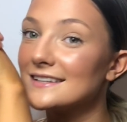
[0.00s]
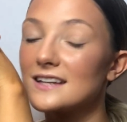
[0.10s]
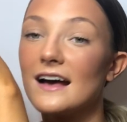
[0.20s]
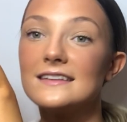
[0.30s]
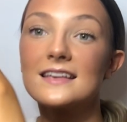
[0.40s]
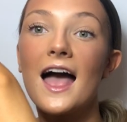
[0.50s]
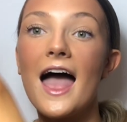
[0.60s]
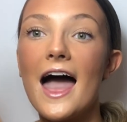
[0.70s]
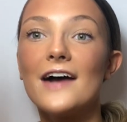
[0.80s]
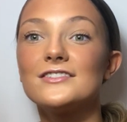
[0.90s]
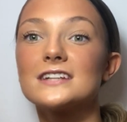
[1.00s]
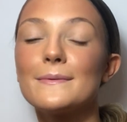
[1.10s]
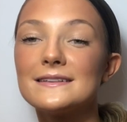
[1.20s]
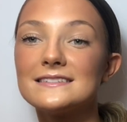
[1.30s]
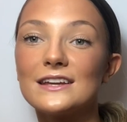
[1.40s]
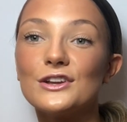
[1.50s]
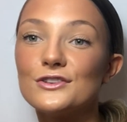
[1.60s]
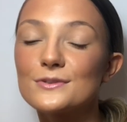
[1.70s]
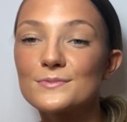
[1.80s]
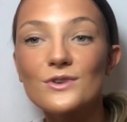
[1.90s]
it does. Every time I see a new
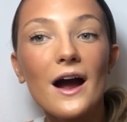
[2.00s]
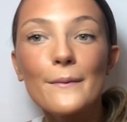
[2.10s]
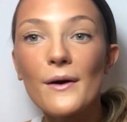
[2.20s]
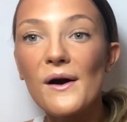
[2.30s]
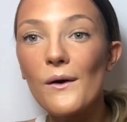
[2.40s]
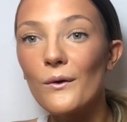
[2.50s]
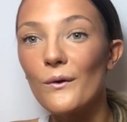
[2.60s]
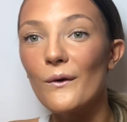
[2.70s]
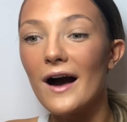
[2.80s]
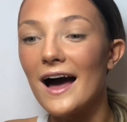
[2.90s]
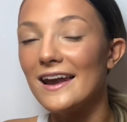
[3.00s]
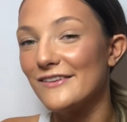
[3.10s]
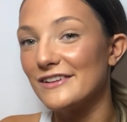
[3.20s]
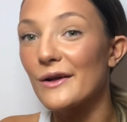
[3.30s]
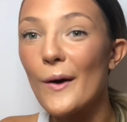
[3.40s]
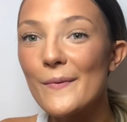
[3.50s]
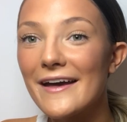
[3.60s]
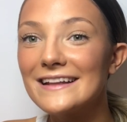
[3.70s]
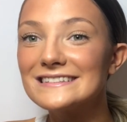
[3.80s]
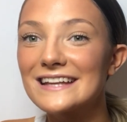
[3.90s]
subscriber or a lovely
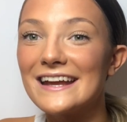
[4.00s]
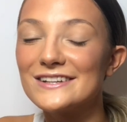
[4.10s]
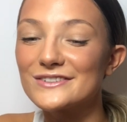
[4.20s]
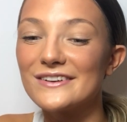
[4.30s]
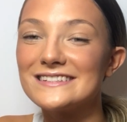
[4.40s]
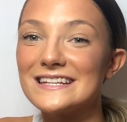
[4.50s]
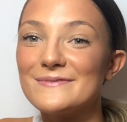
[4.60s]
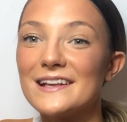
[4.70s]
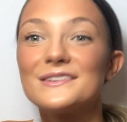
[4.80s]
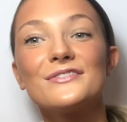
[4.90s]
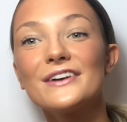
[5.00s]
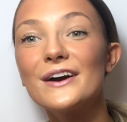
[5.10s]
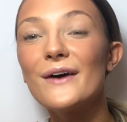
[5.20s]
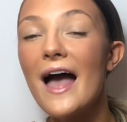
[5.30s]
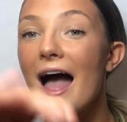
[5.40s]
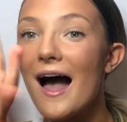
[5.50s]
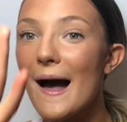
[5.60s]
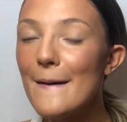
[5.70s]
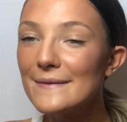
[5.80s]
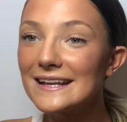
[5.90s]
comment, it just honestly makes me feel
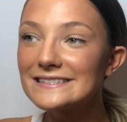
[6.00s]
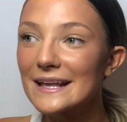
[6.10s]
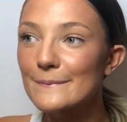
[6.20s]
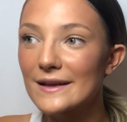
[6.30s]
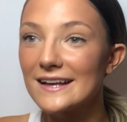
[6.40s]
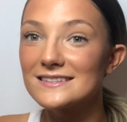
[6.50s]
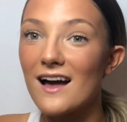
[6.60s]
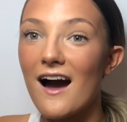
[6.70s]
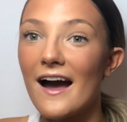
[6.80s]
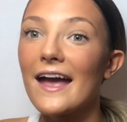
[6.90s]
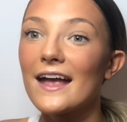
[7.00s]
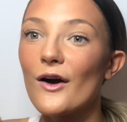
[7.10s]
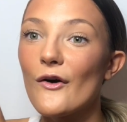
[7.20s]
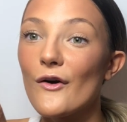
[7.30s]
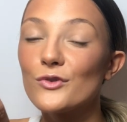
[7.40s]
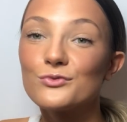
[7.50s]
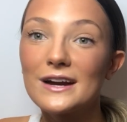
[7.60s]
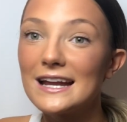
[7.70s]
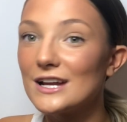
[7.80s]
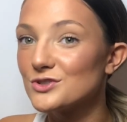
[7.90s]
amazing, because I
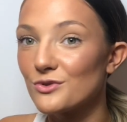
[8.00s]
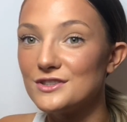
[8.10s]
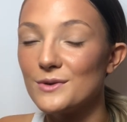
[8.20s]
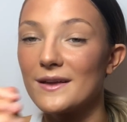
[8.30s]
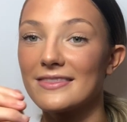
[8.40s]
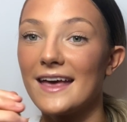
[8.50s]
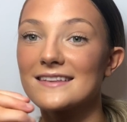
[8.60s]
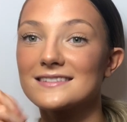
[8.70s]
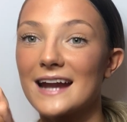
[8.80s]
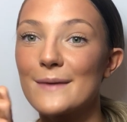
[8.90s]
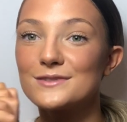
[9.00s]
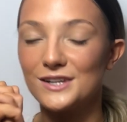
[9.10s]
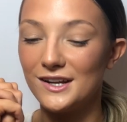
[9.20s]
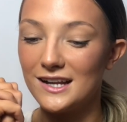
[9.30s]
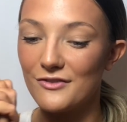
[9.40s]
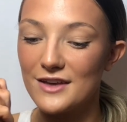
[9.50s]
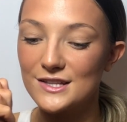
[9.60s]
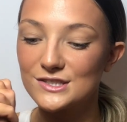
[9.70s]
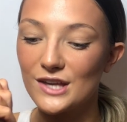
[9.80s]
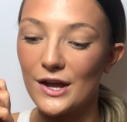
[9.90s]
really enjoy doing this and I absolutely love
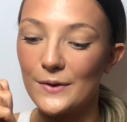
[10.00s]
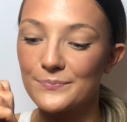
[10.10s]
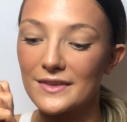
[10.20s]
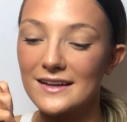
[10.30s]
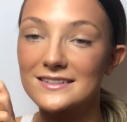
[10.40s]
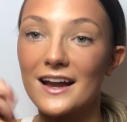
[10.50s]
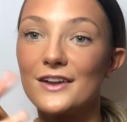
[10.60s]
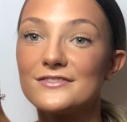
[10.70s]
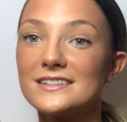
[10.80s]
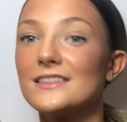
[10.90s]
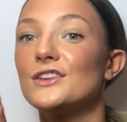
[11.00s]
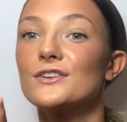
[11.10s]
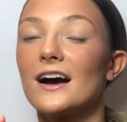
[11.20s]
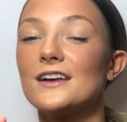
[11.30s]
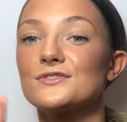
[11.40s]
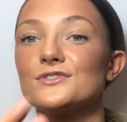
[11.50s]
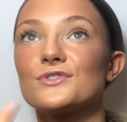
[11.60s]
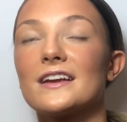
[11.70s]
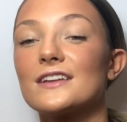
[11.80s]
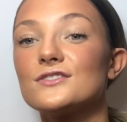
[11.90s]
it. So to kind of see that you guys are
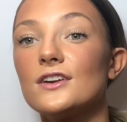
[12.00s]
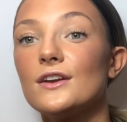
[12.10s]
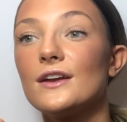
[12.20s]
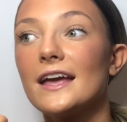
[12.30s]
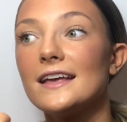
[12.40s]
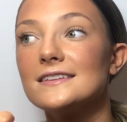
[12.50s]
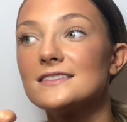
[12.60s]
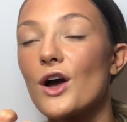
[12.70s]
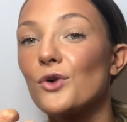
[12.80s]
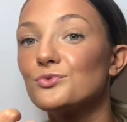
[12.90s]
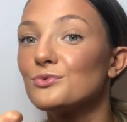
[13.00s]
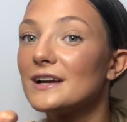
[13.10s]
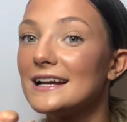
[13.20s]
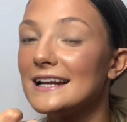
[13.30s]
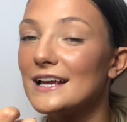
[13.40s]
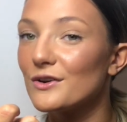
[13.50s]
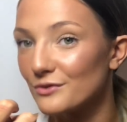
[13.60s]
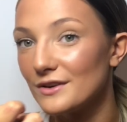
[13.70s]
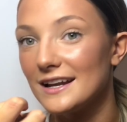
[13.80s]
enjoying it too is really